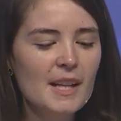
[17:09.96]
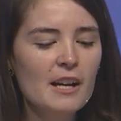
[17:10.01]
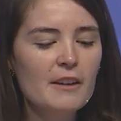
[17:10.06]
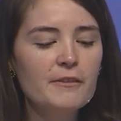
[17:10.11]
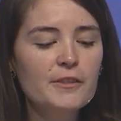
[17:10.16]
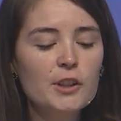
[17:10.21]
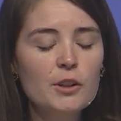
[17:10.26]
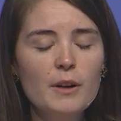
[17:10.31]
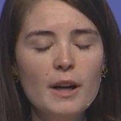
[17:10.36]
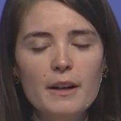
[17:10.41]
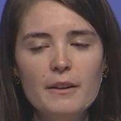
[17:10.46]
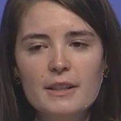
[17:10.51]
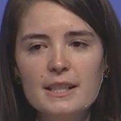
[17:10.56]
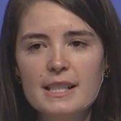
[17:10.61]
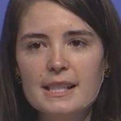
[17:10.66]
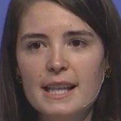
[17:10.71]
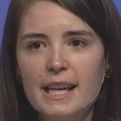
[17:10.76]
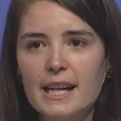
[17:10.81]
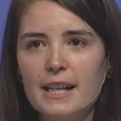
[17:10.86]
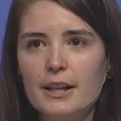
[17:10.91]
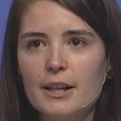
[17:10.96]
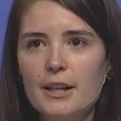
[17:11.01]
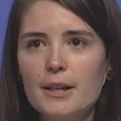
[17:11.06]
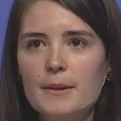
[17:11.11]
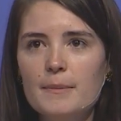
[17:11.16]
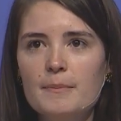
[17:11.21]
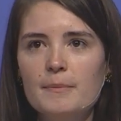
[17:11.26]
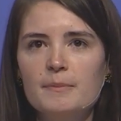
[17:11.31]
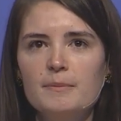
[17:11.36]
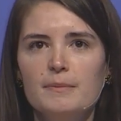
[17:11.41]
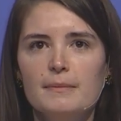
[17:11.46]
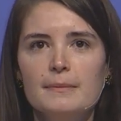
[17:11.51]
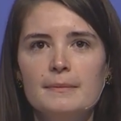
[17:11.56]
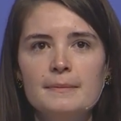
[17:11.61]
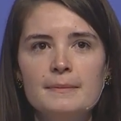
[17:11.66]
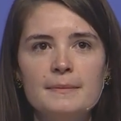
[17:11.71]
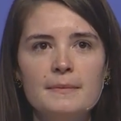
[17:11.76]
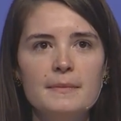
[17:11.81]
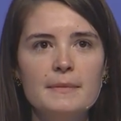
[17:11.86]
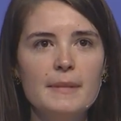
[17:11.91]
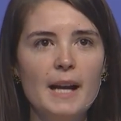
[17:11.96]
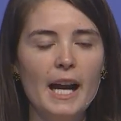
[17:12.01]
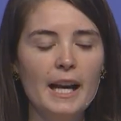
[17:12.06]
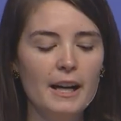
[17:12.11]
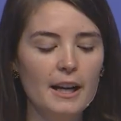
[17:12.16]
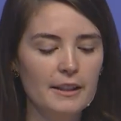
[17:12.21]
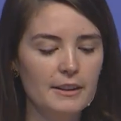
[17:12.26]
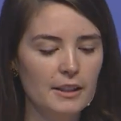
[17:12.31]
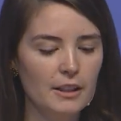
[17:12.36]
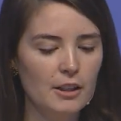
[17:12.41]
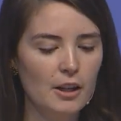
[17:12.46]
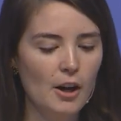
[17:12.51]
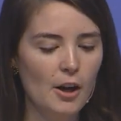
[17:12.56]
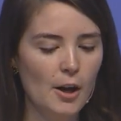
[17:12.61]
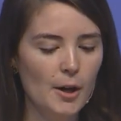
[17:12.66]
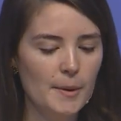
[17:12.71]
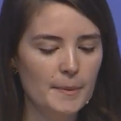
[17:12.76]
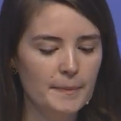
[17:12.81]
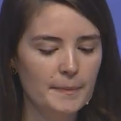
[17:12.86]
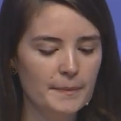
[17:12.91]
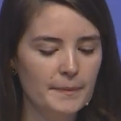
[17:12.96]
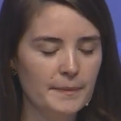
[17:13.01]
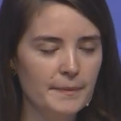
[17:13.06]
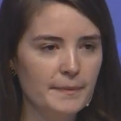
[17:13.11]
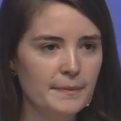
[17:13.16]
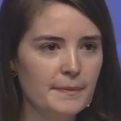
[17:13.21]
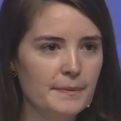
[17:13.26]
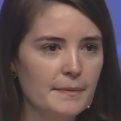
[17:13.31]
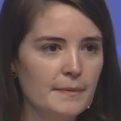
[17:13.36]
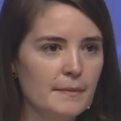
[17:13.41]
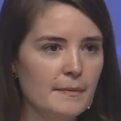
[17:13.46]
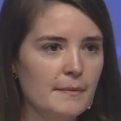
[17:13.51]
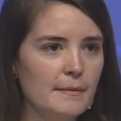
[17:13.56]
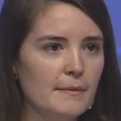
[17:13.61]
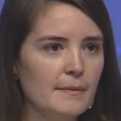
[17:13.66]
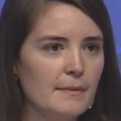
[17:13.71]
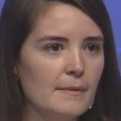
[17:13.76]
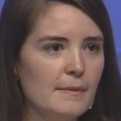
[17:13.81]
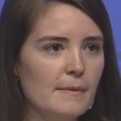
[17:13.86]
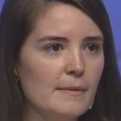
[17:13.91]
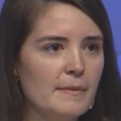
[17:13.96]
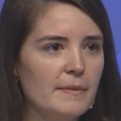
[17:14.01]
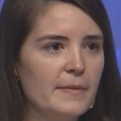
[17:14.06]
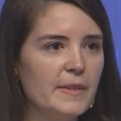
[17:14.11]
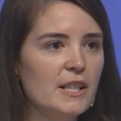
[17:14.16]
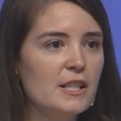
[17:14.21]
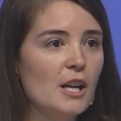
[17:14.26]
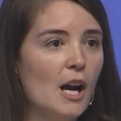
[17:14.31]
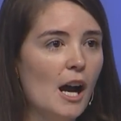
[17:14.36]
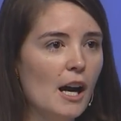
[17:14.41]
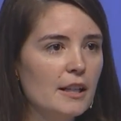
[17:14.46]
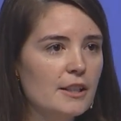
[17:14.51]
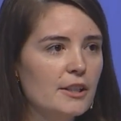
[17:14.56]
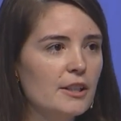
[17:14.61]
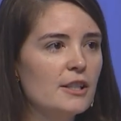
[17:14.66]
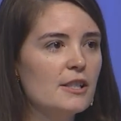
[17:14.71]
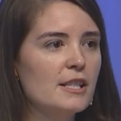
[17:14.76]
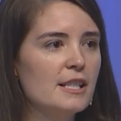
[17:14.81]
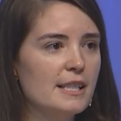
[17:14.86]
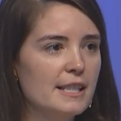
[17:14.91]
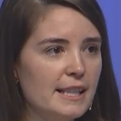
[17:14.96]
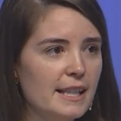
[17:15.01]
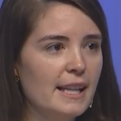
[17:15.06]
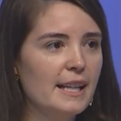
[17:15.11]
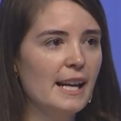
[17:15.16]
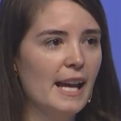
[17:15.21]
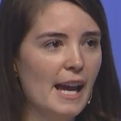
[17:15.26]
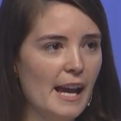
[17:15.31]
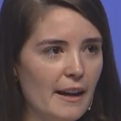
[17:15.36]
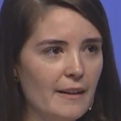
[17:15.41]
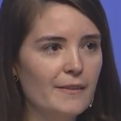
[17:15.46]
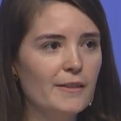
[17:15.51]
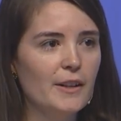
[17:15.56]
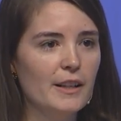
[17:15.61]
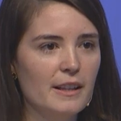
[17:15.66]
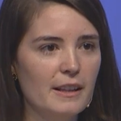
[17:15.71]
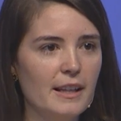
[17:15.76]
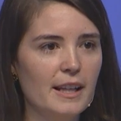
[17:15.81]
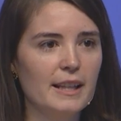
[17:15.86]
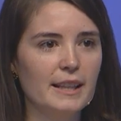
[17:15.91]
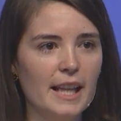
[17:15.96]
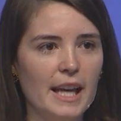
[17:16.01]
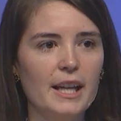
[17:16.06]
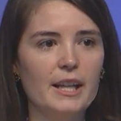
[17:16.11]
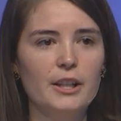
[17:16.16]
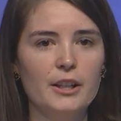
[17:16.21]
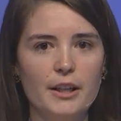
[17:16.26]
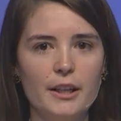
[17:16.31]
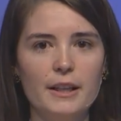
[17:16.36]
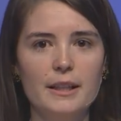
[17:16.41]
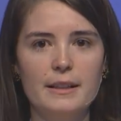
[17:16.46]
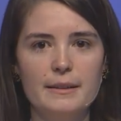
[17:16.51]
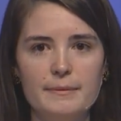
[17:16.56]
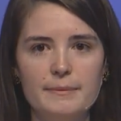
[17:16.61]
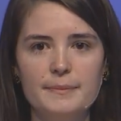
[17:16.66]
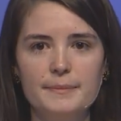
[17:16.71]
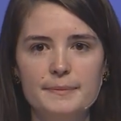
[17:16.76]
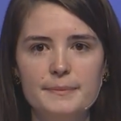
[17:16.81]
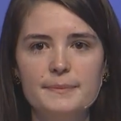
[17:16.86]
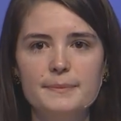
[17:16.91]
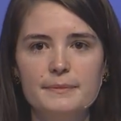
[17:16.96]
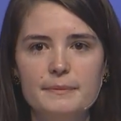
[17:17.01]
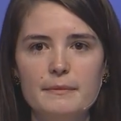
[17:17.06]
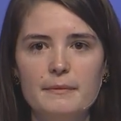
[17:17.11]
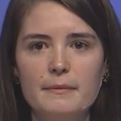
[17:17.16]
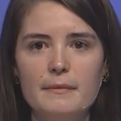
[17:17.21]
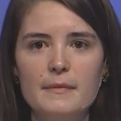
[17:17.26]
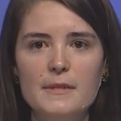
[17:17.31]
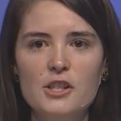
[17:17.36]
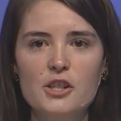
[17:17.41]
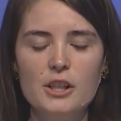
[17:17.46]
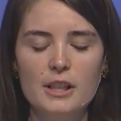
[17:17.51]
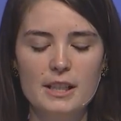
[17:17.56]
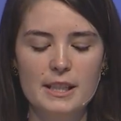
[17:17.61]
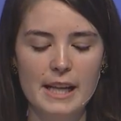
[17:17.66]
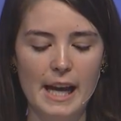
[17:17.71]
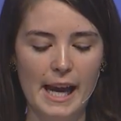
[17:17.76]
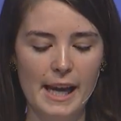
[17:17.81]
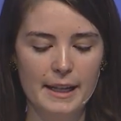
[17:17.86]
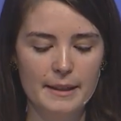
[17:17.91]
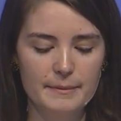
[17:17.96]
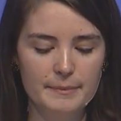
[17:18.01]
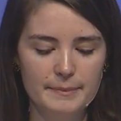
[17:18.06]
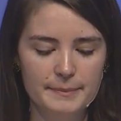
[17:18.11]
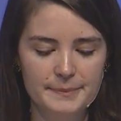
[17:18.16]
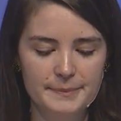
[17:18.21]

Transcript: a few hours later, I got the call. The doctors did everything they could. She had died.